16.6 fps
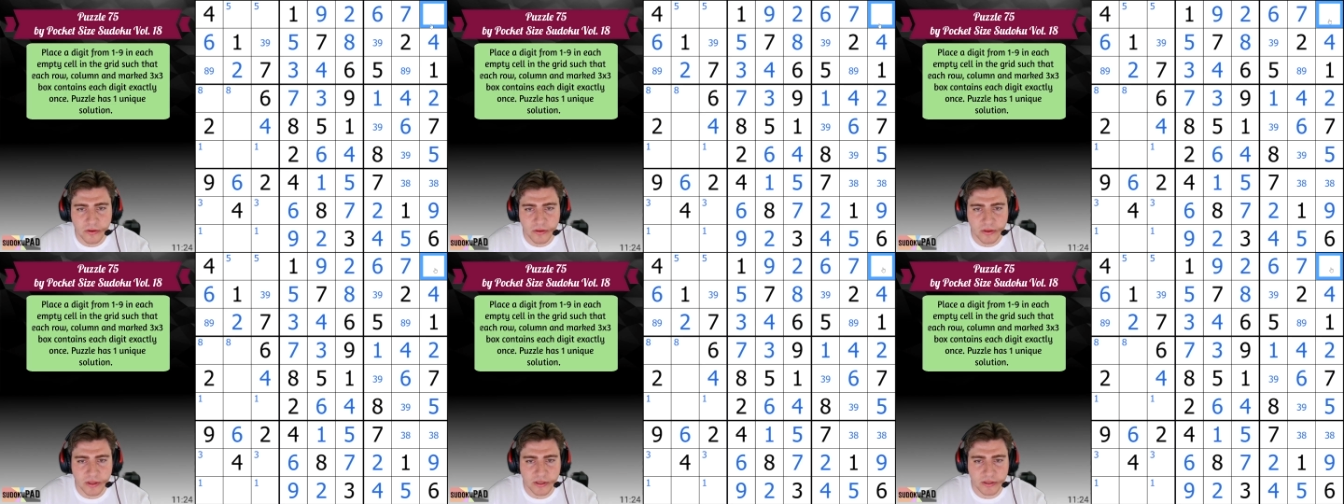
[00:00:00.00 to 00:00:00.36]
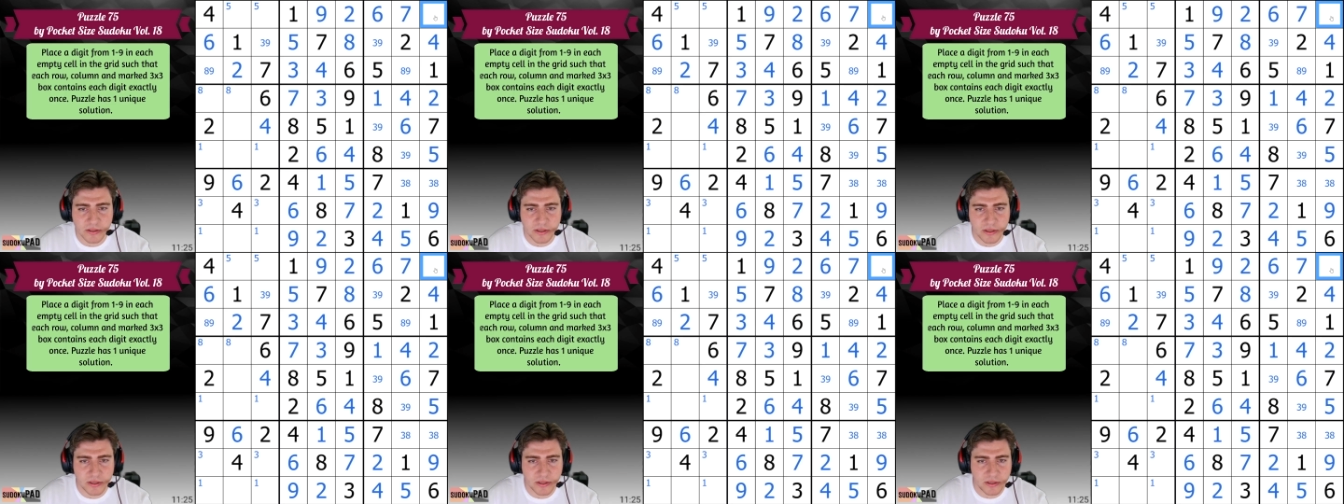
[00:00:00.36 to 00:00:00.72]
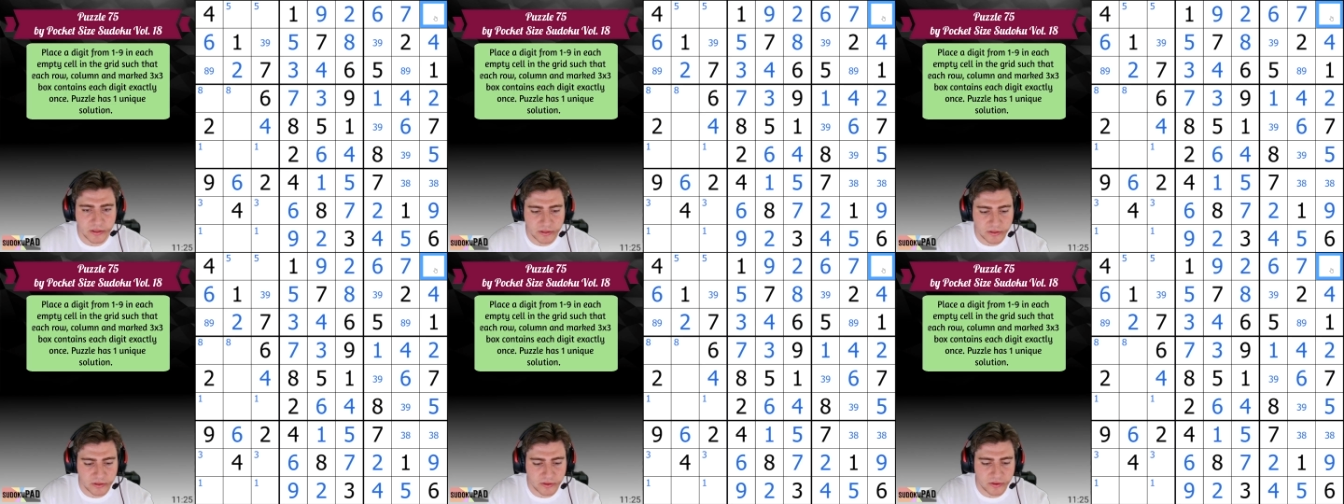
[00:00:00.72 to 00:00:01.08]
This
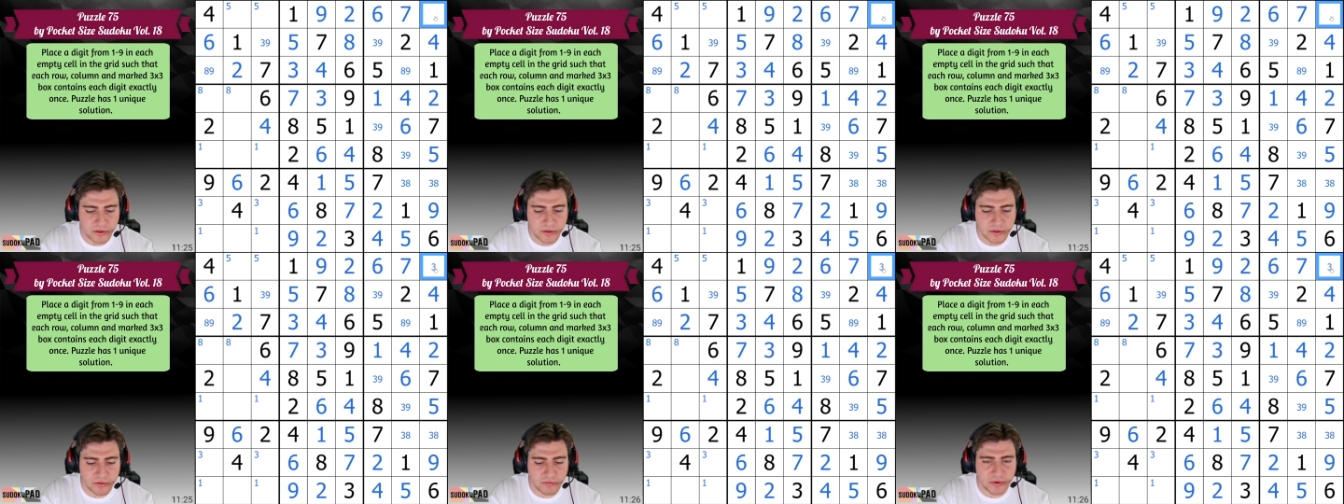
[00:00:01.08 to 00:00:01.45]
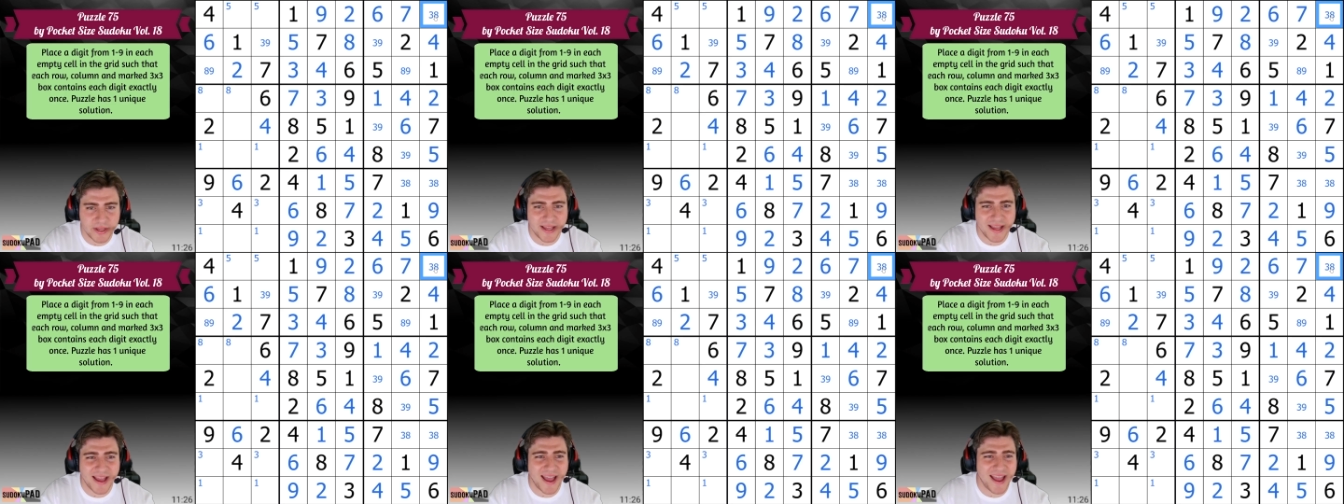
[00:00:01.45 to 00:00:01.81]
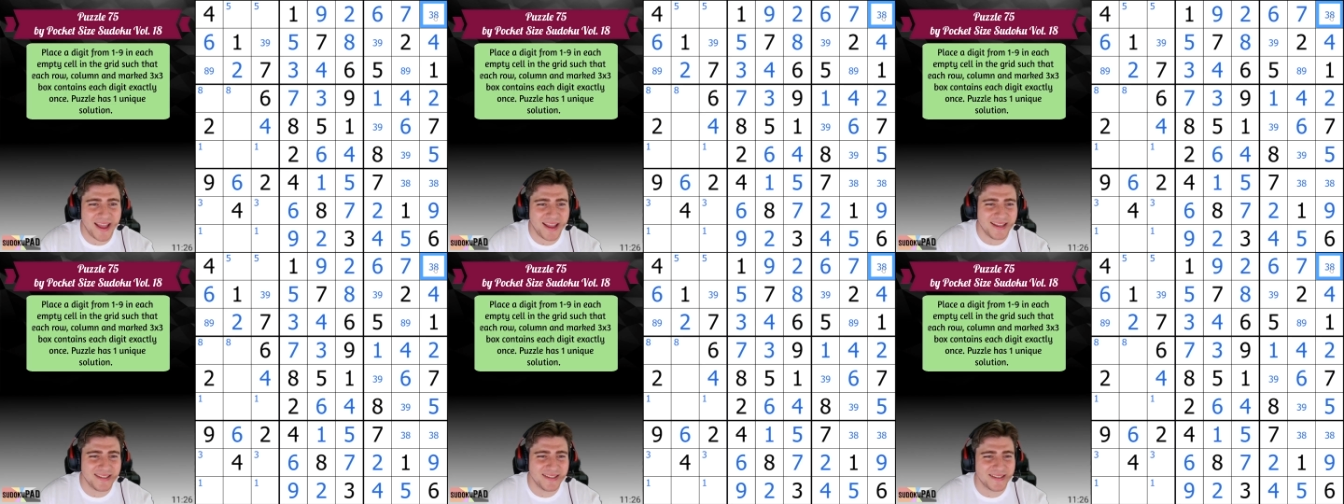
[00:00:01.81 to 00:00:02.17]
is 3,
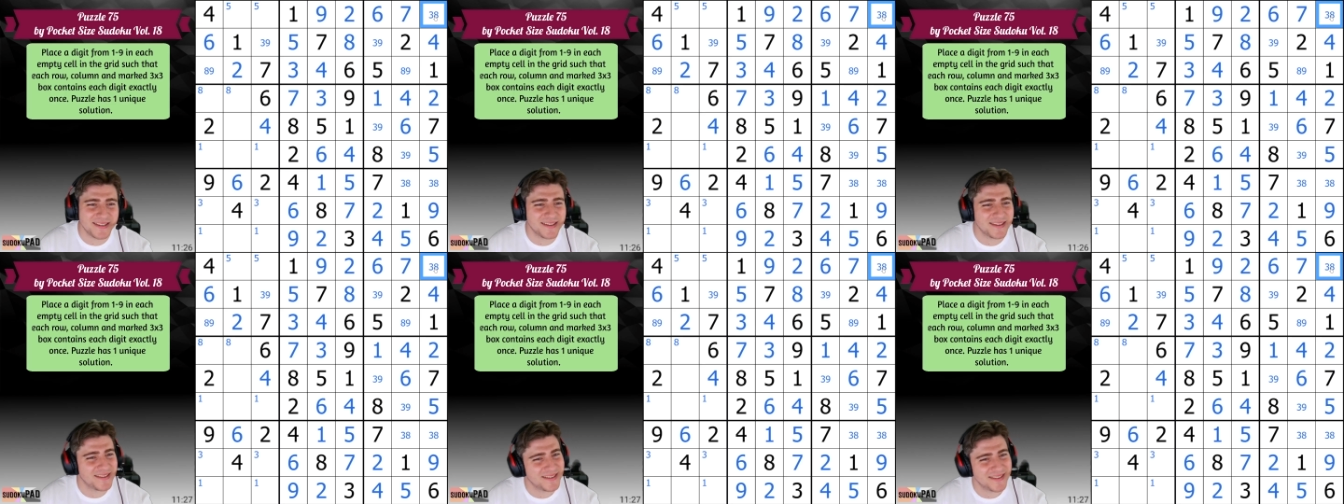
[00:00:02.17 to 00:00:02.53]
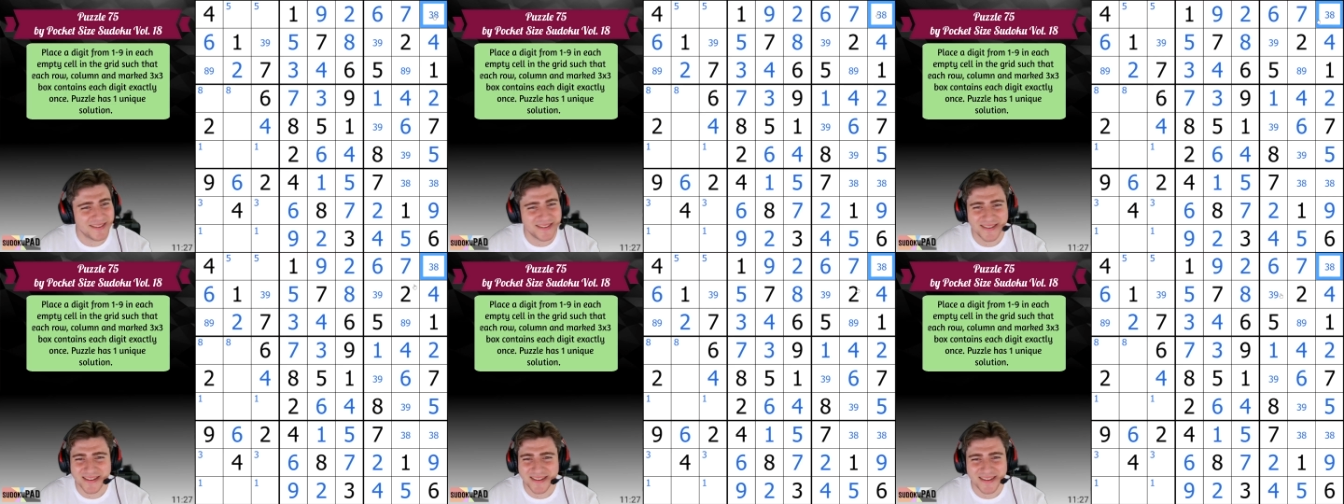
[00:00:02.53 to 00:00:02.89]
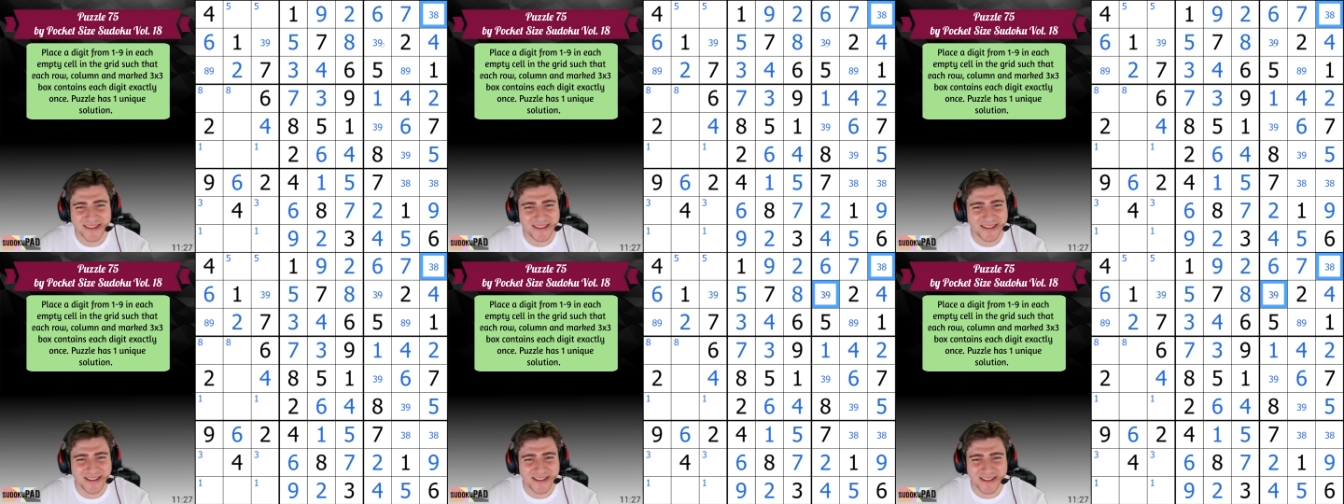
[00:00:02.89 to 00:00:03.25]
8.
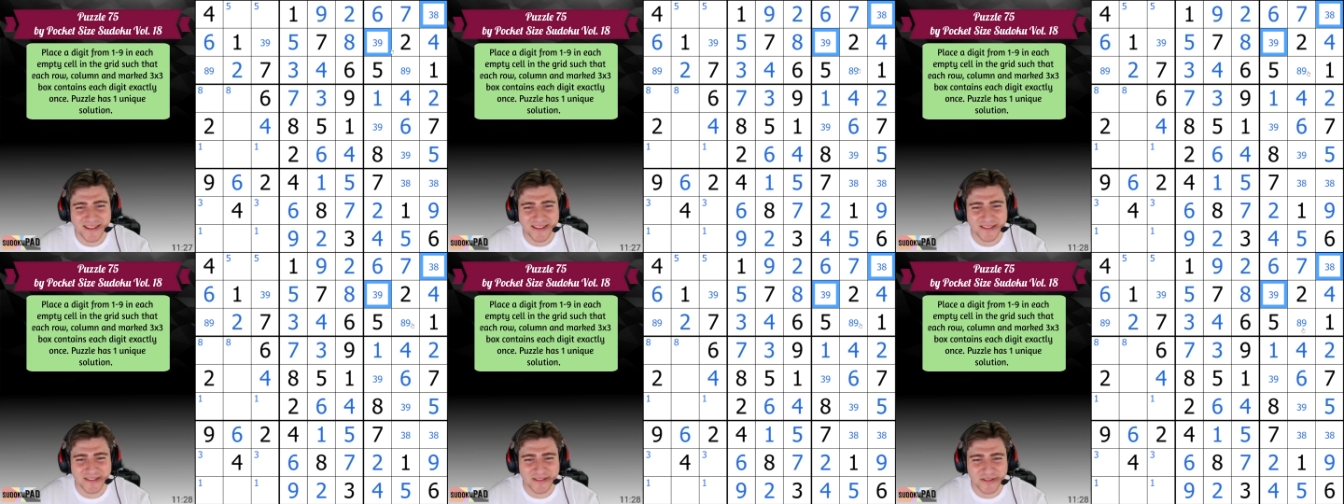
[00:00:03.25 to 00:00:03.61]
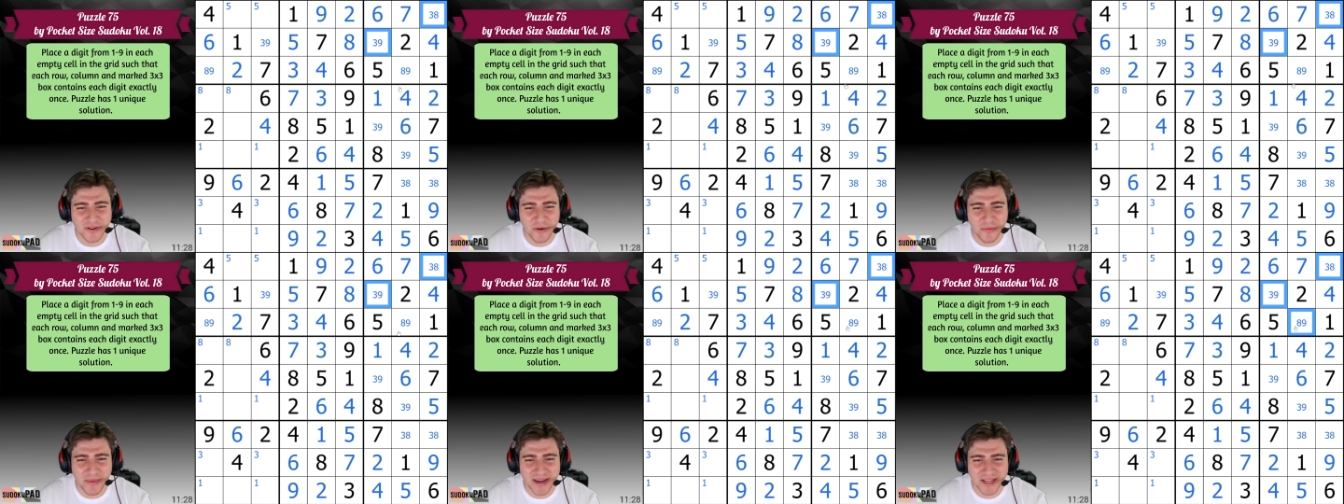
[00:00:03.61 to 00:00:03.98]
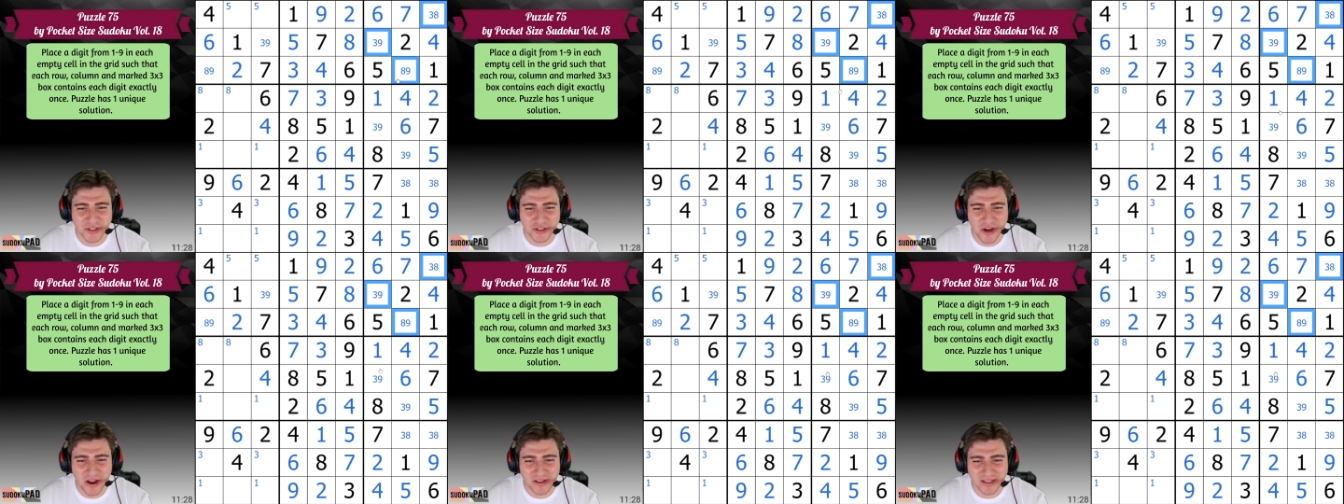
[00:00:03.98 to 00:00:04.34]
So many
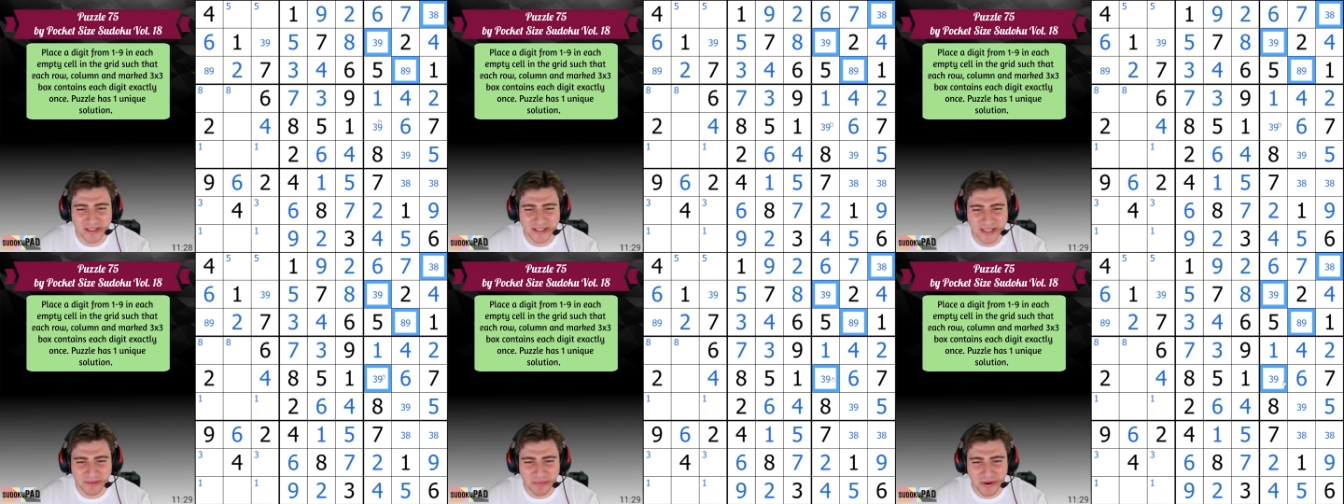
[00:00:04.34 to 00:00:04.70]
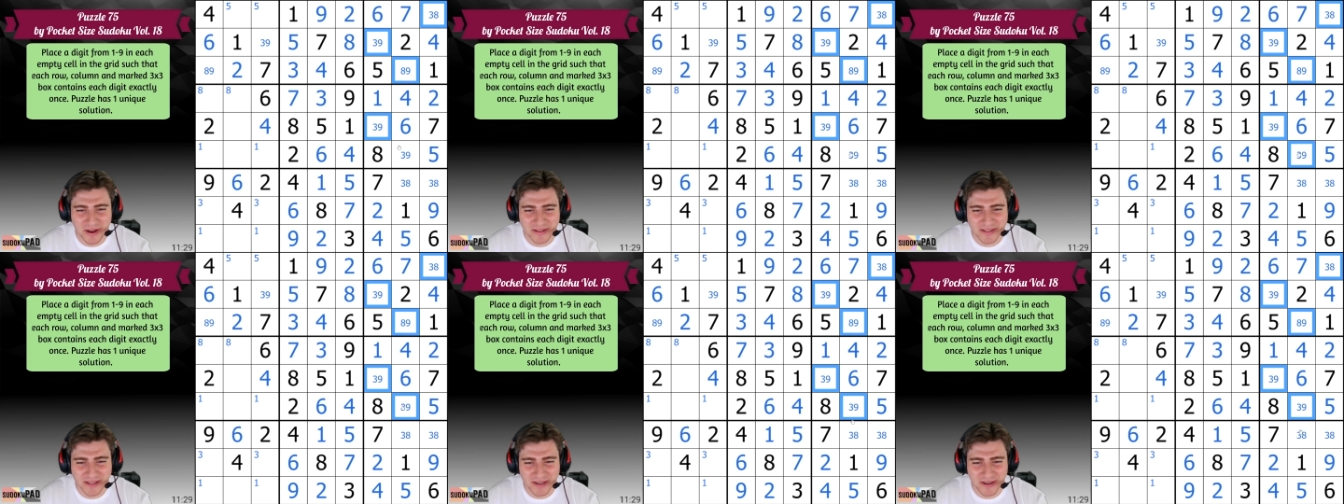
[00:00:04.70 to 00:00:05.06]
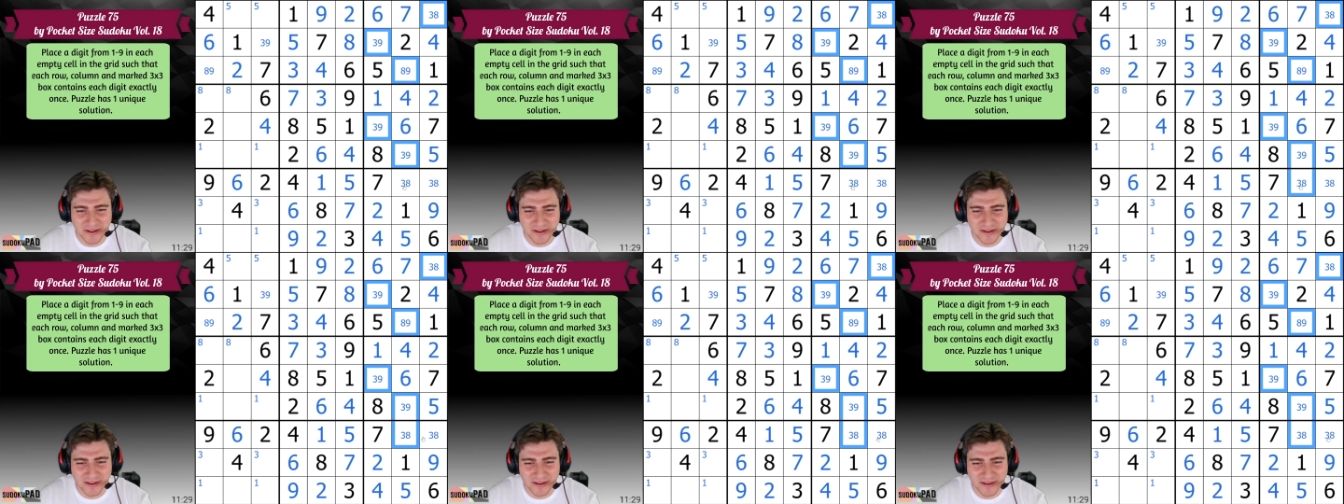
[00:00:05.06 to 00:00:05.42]
chocolate teapots here.